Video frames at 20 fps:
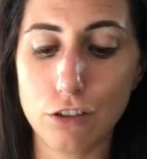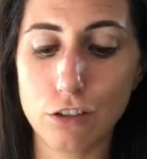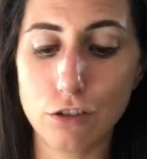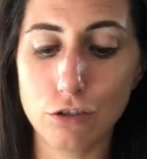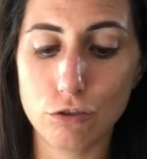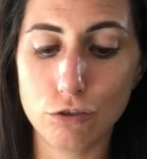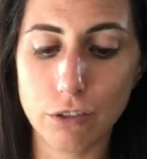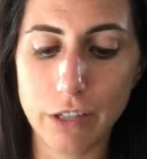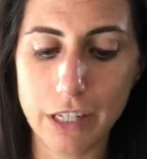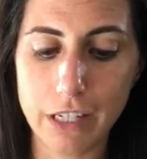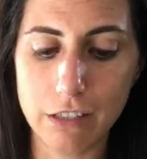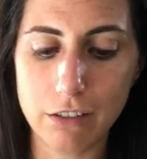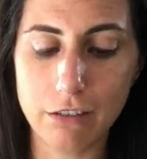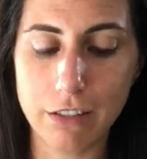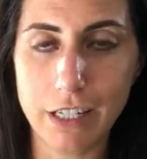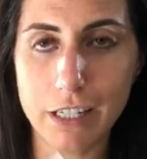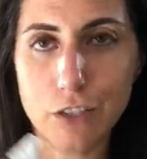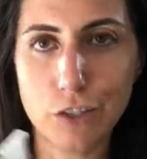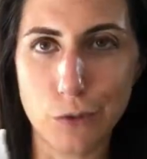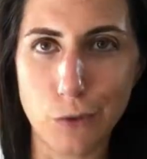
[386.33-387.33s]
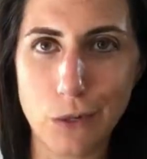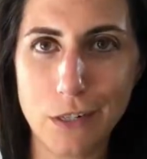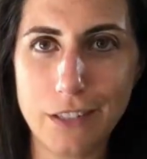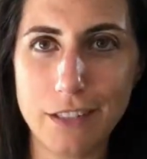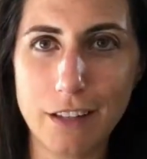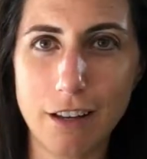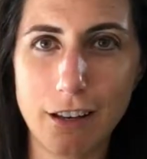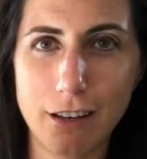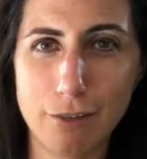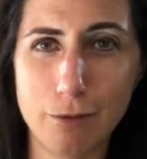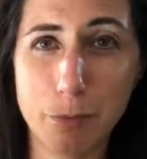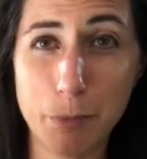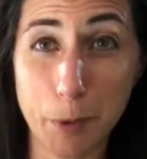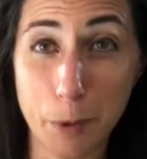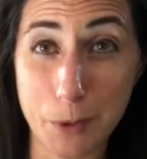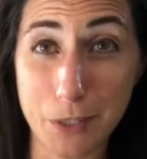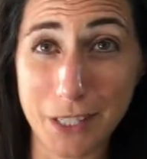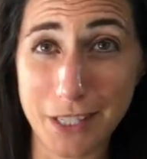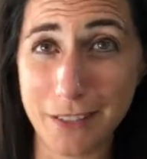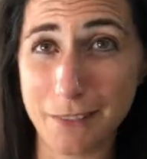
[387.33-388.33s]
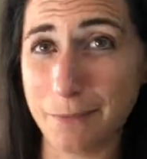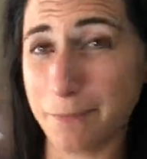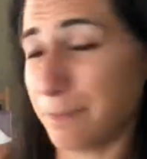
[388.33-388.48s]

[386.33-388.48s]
great, great source of protein.